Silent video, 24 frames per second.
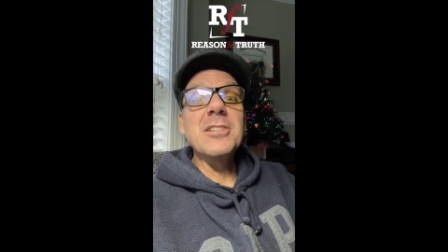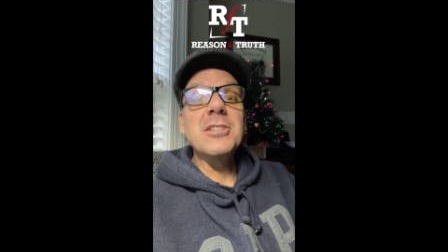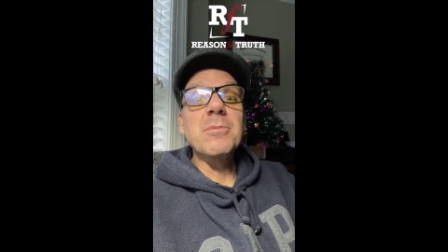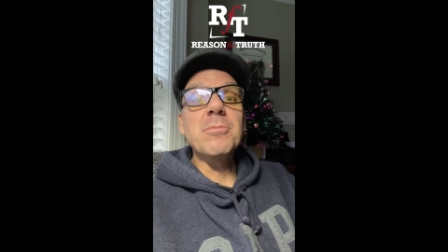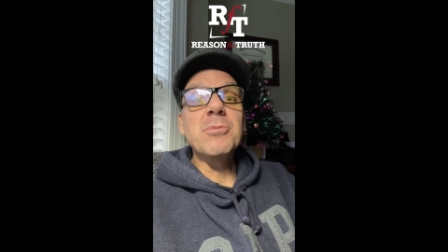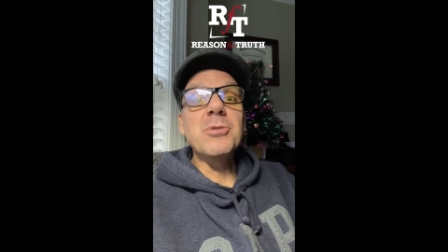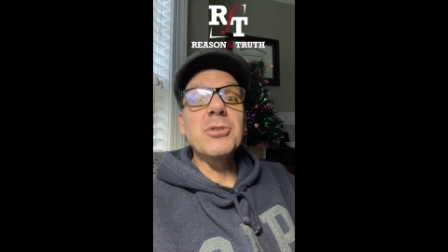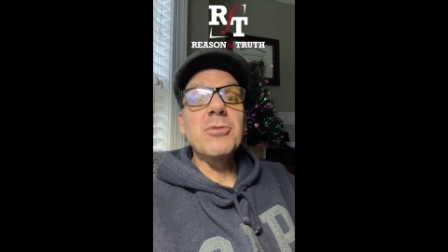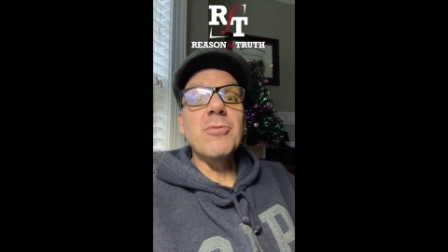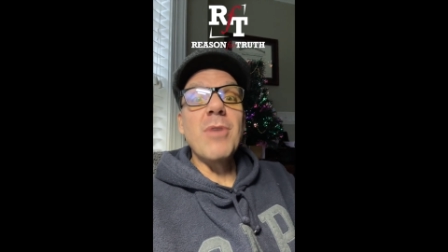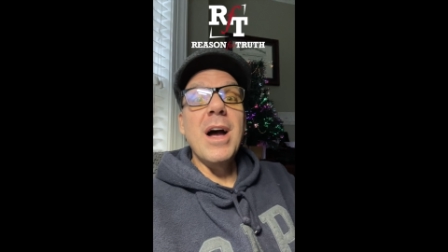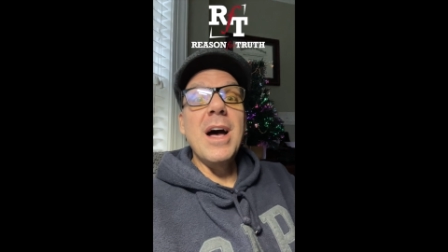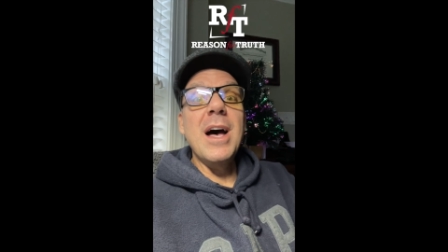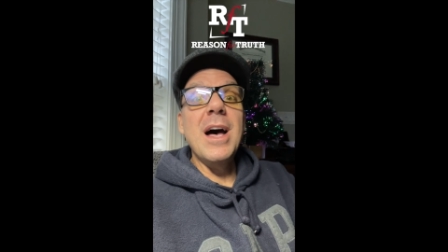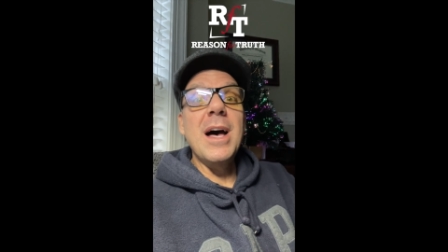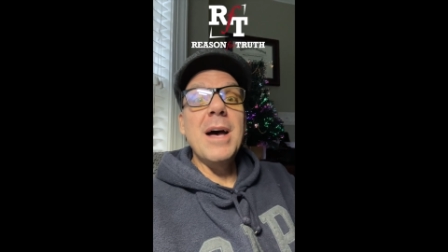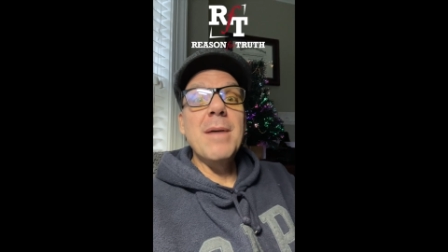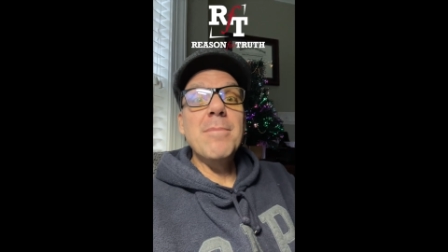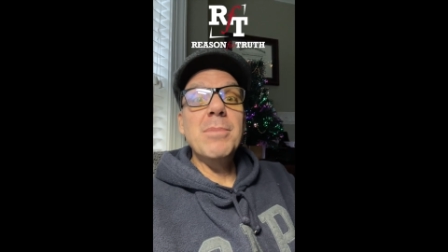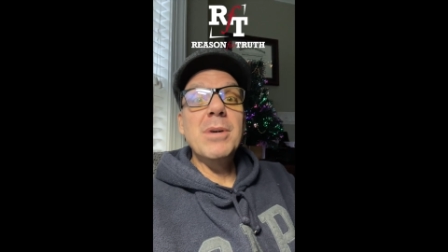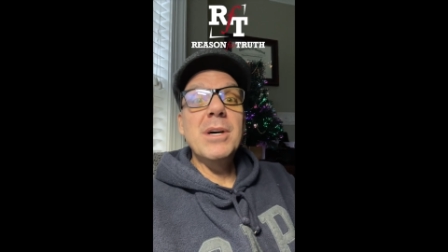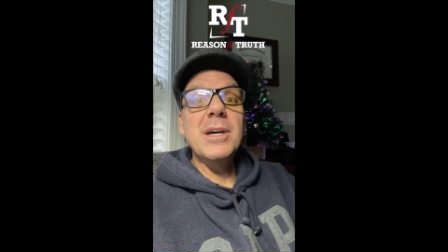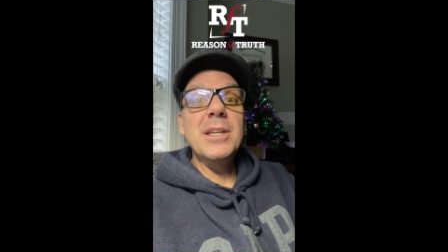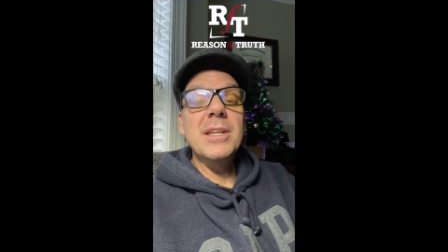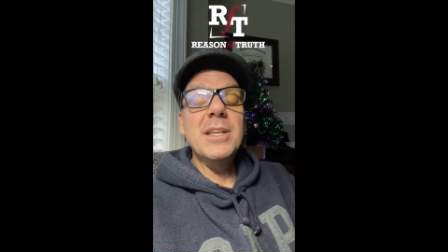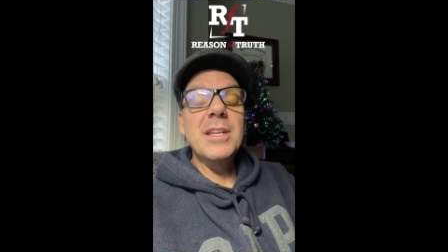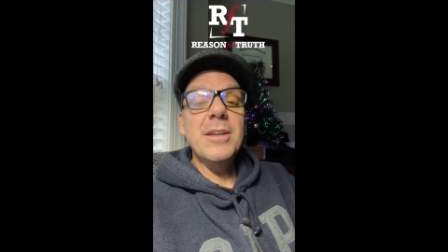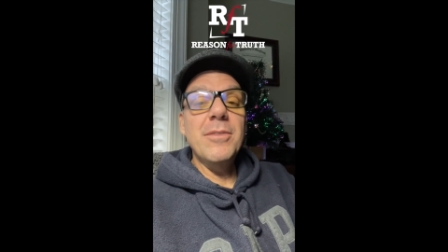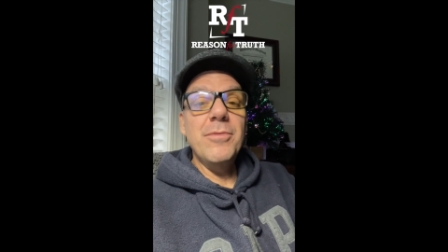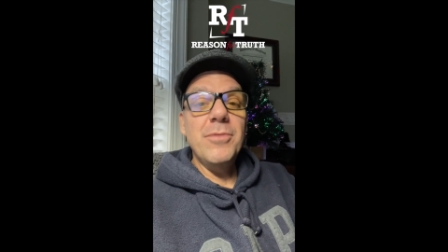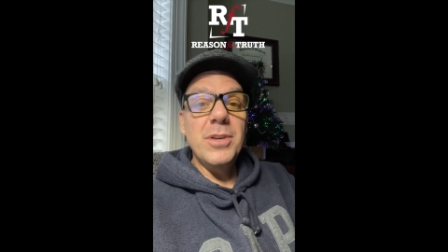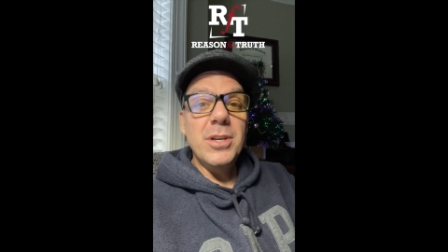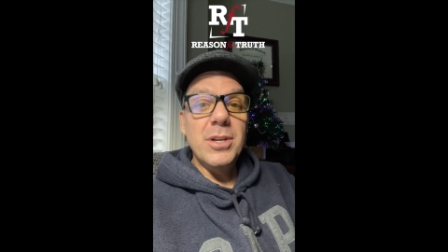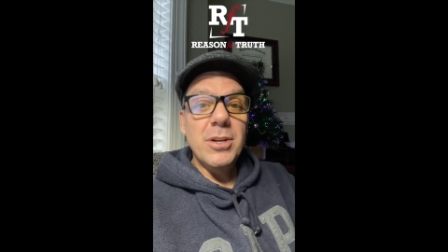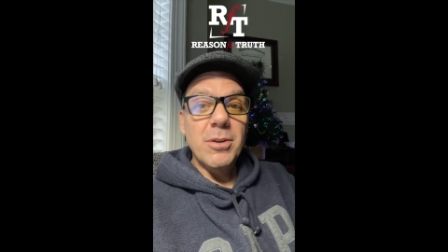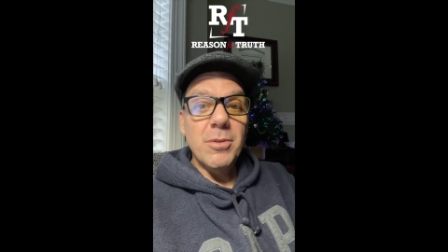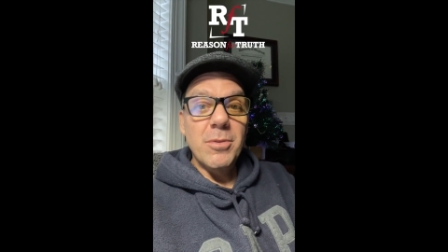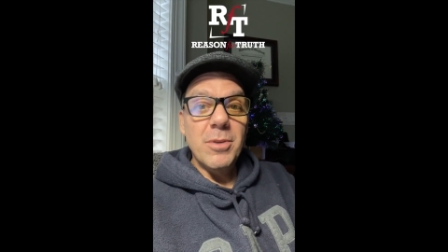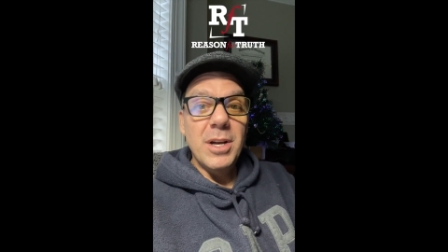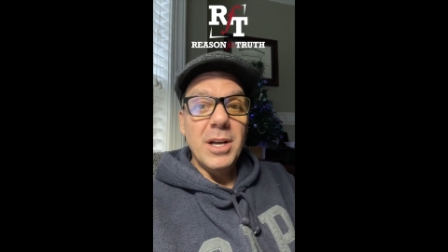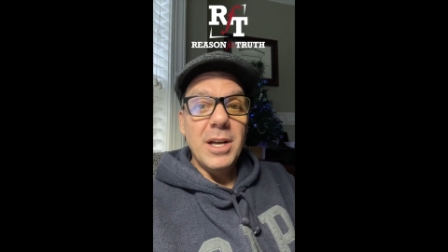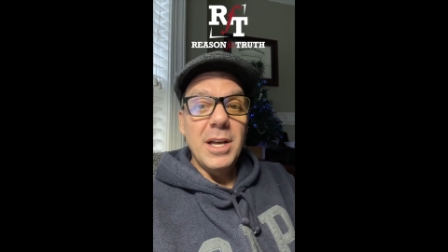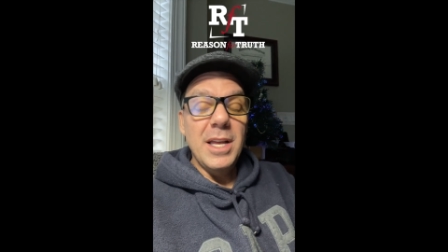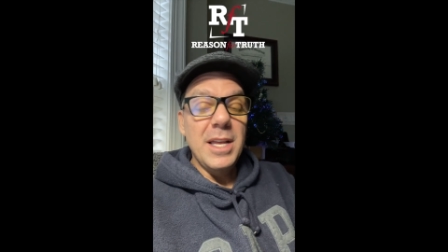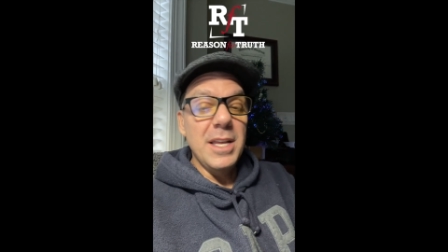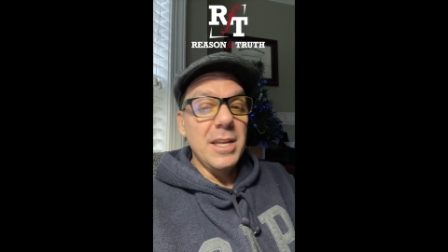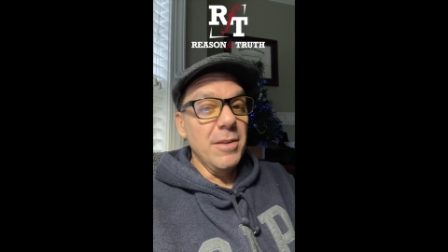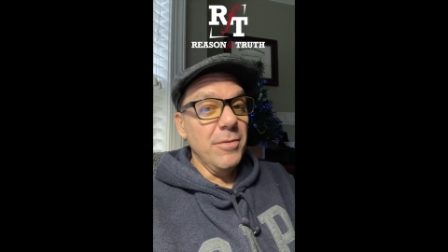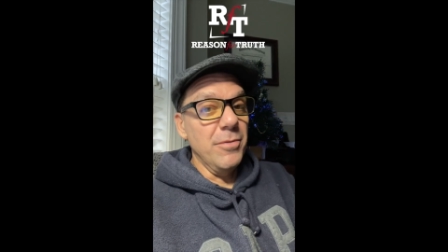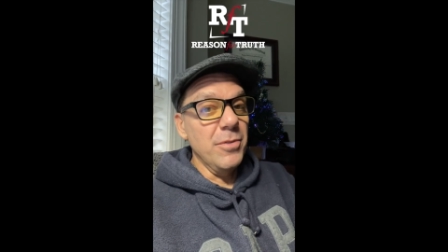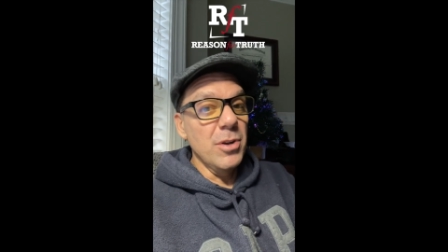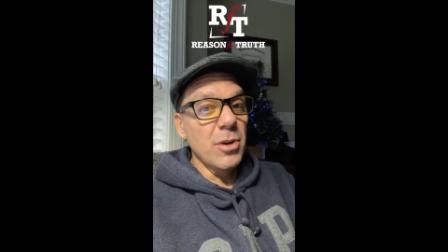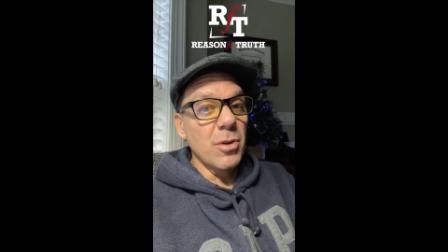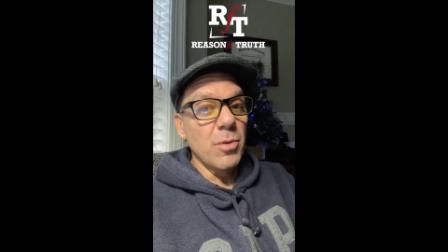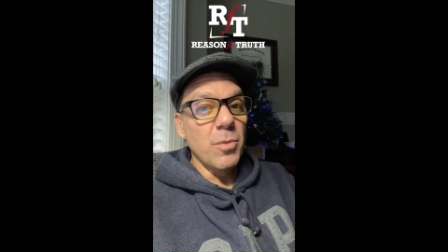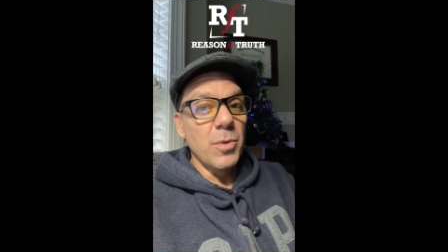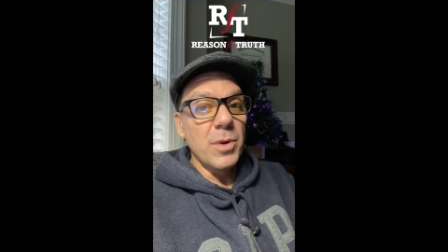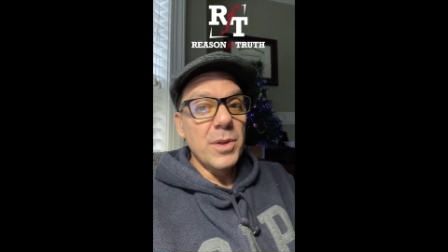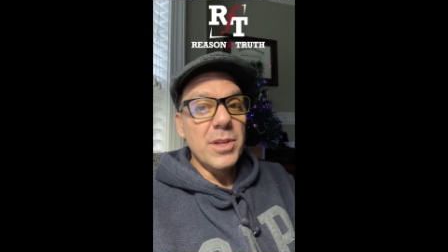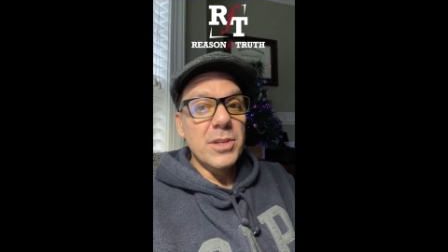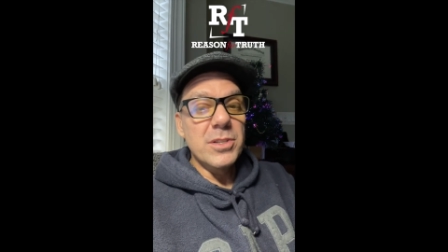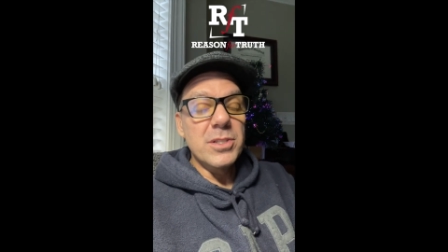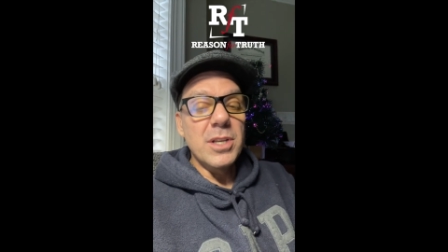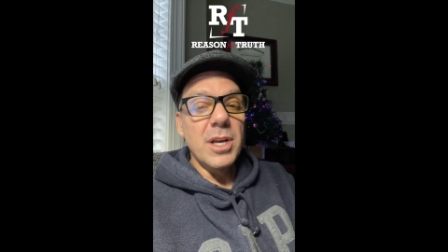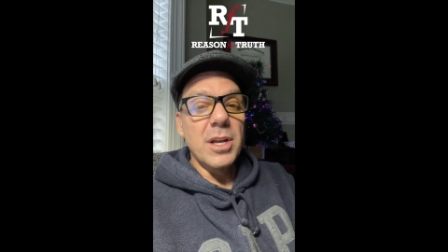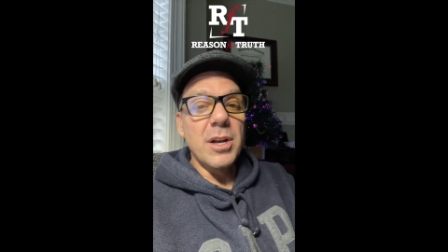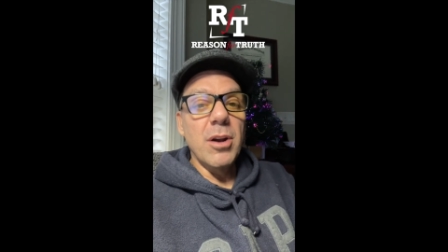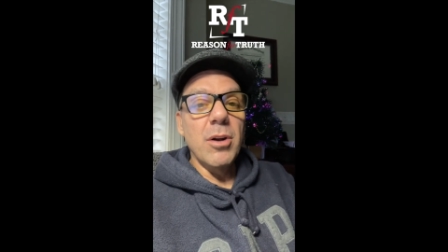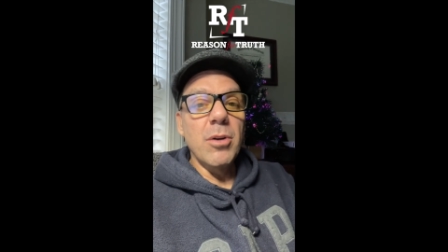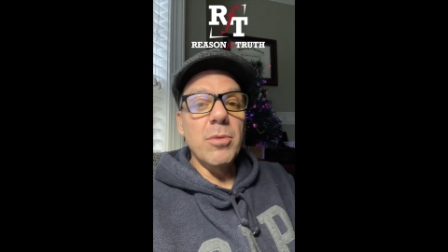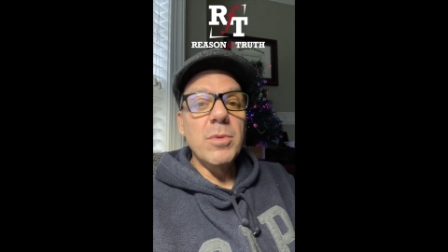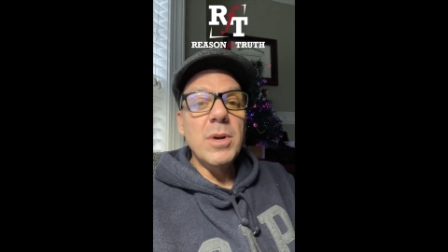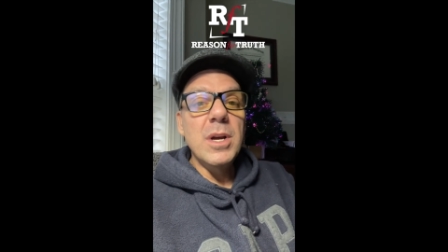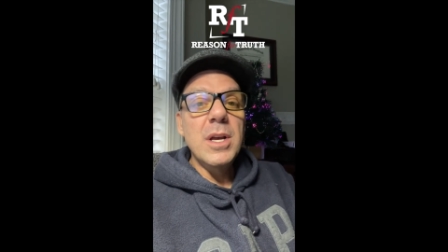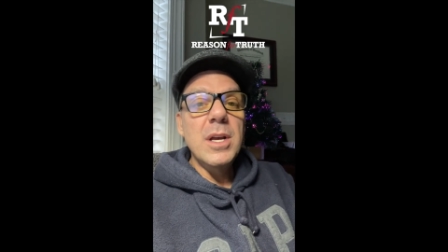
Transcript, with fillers: subscribe button if you're uh, and if you're with us on our